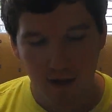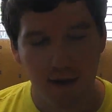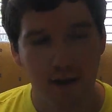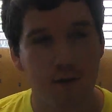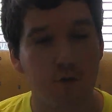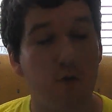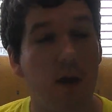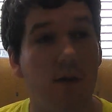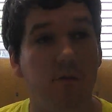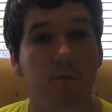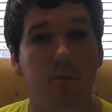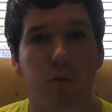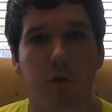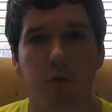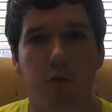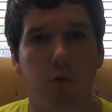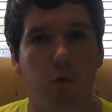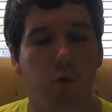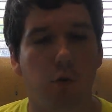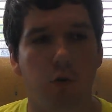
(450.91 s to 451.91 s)
And you have
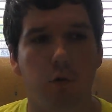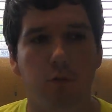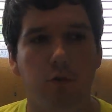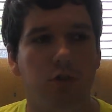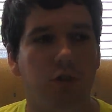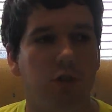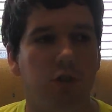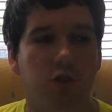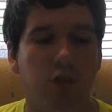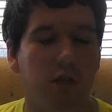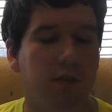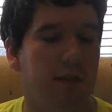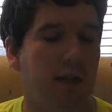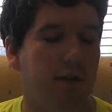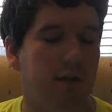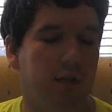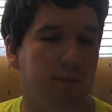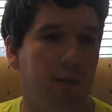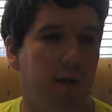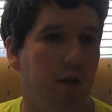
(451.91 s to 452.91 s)
Imperial Order, which just shut
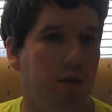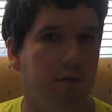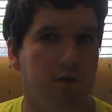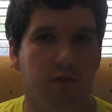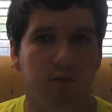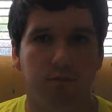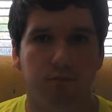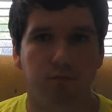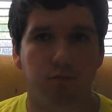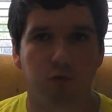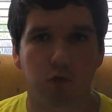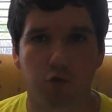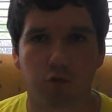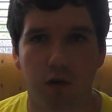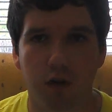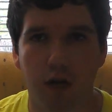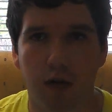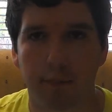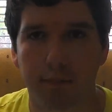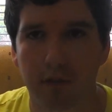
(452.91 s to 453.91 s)
down spells
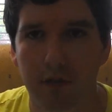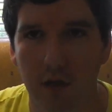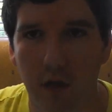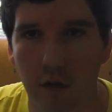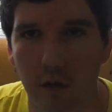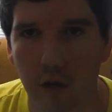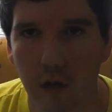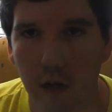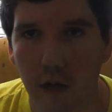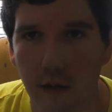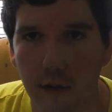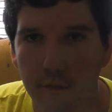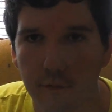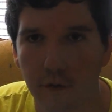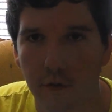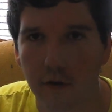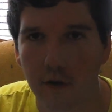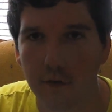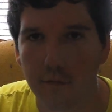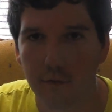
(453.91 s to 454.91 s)
straight up. So,
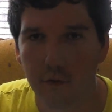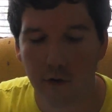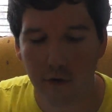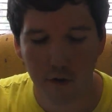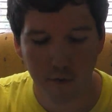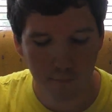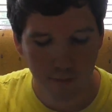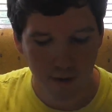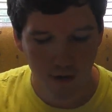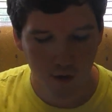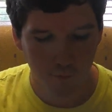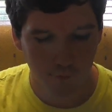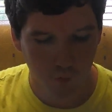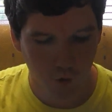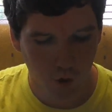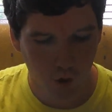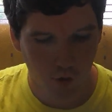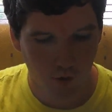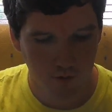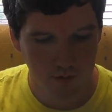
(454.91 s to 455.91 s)
very, very powerful
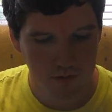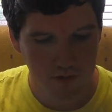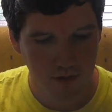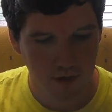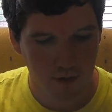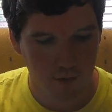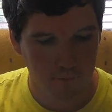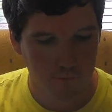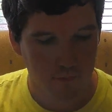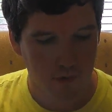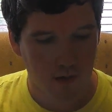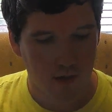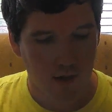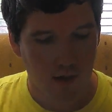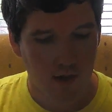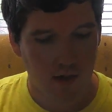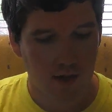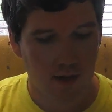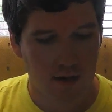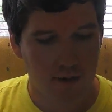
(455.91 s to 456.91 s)
cards there.
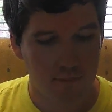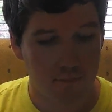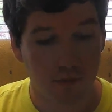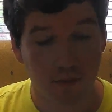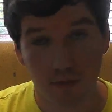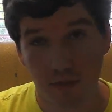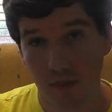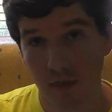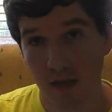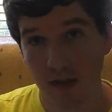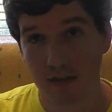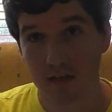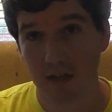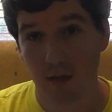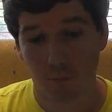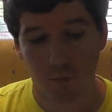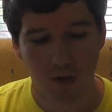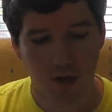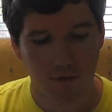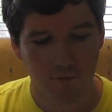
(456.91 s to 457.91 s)
Uh, next
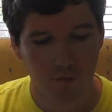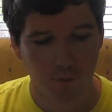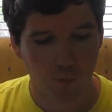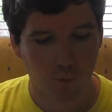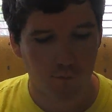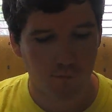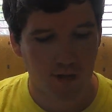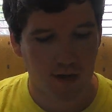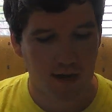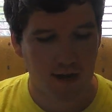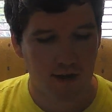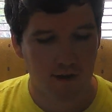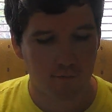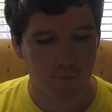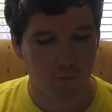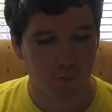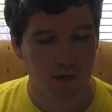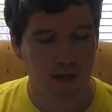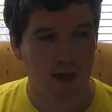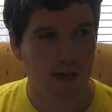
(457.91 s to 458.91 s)
up, we have number
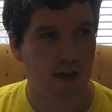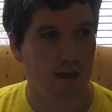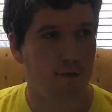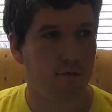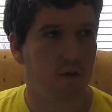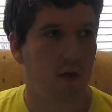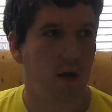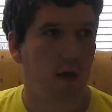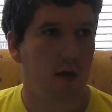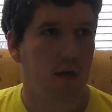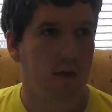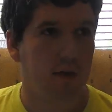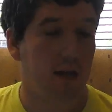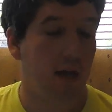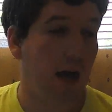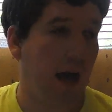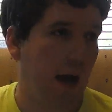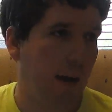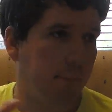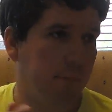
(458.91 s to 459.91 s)
five. We have
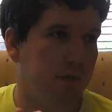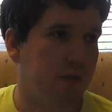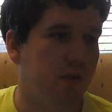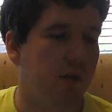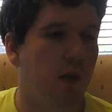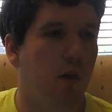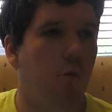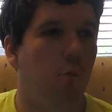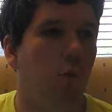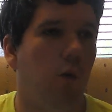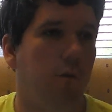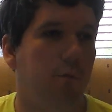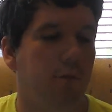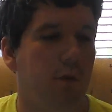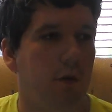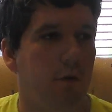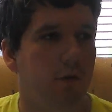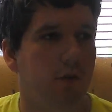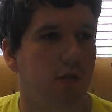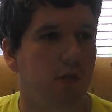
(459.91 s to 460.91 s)
the opposite of what
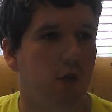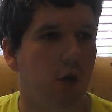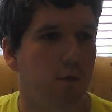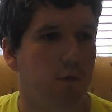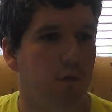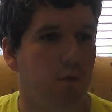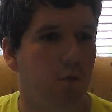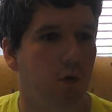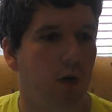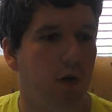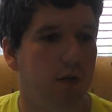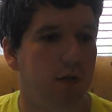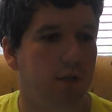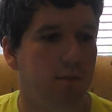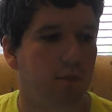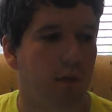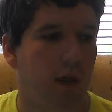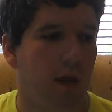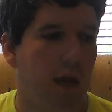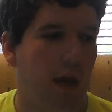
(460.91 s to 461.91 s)
Pharaoh's Servant
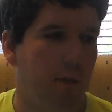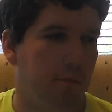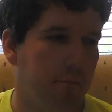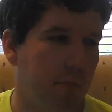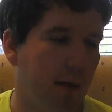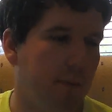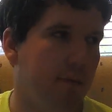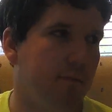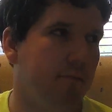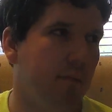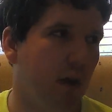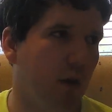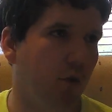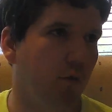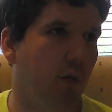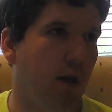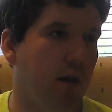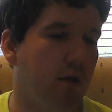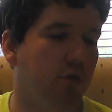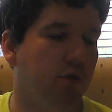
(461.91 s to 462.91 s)
was. And, I mean, Metal
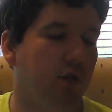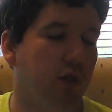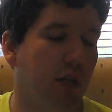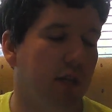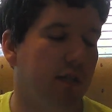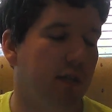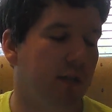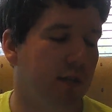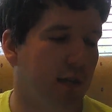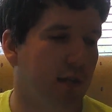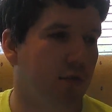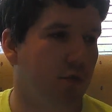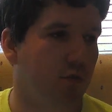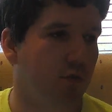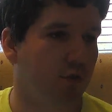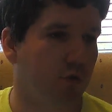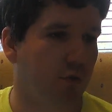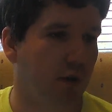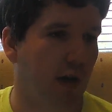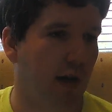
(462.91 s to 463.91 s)
Raiders, yes, it did
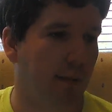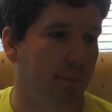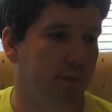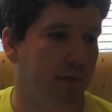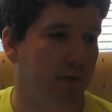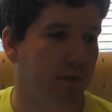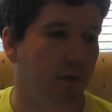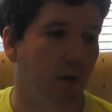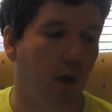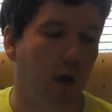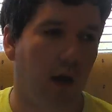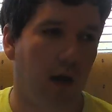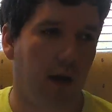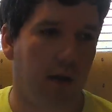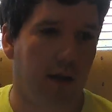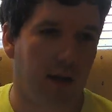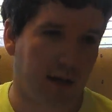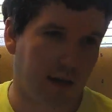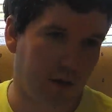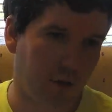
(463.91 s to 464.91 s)
use traps.
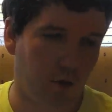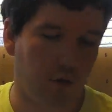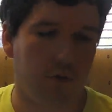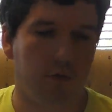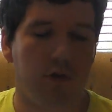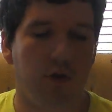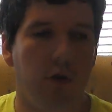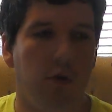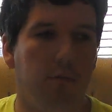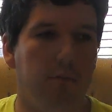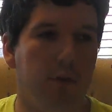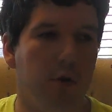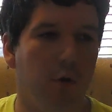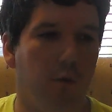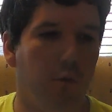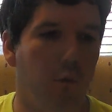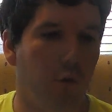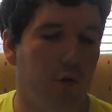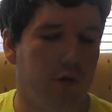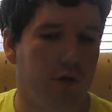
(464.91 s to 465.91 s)
Uh, like I know, you know,
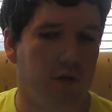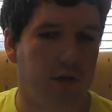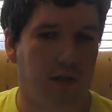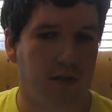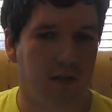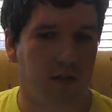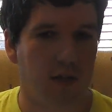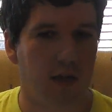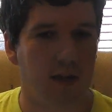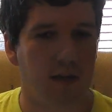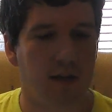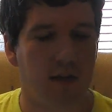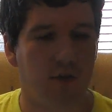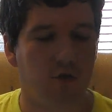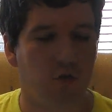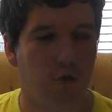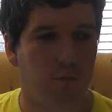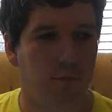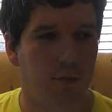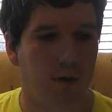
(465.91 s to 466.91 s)
Mirror Force and things of that
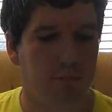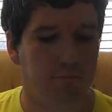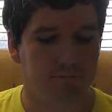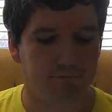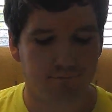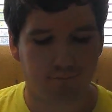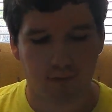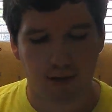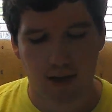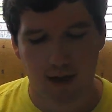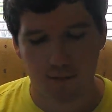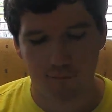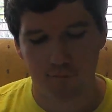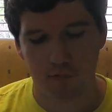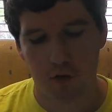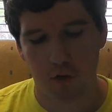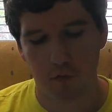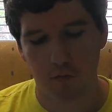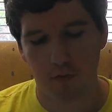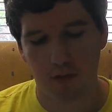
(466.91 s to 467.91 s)
nature. But I
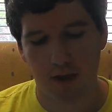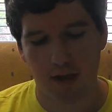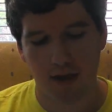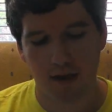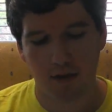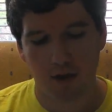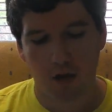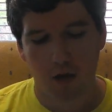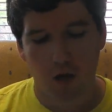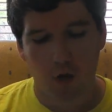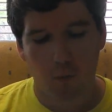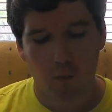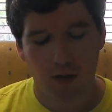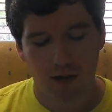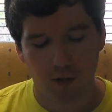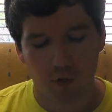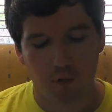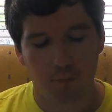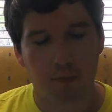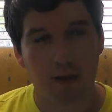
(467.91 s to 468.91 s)
felt that
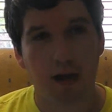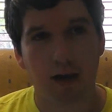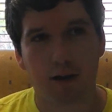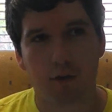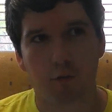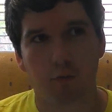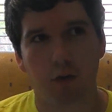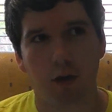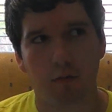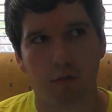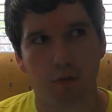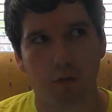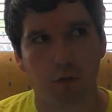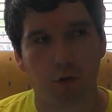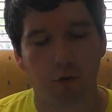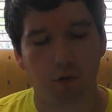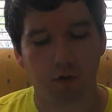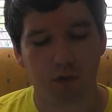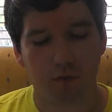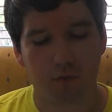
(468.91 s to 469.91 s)
when I look back throughout the
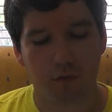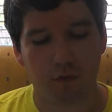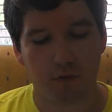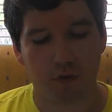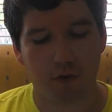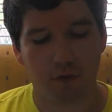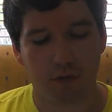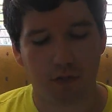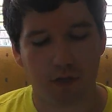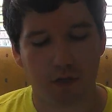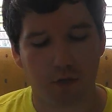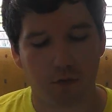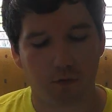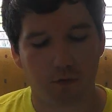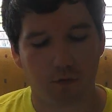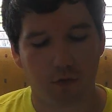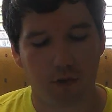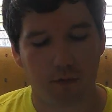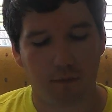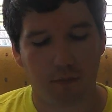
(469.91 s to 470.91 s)
course of Yu-Gi-Oh's
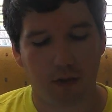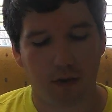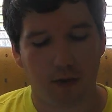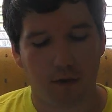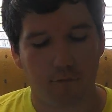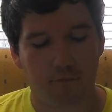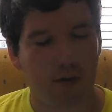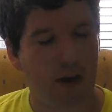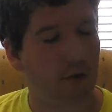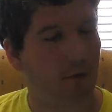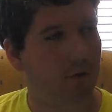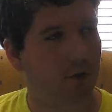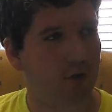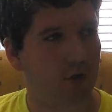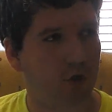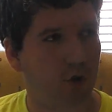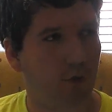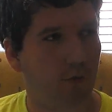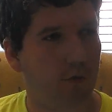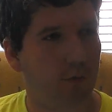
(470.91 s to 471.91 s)
history, Pharaoh's
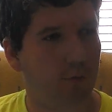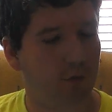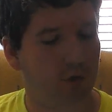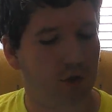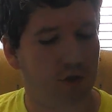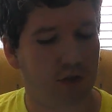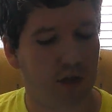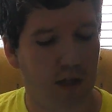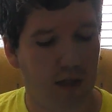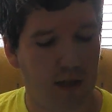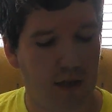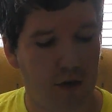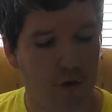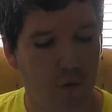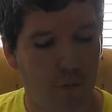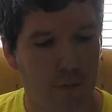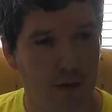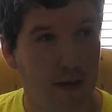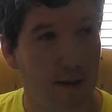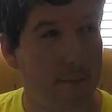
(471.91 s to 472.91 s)
Servant was just a
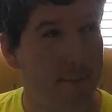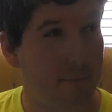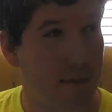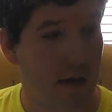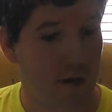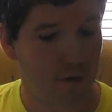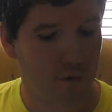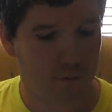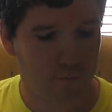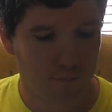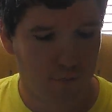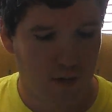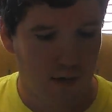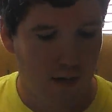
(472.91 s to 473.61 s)
little bit better.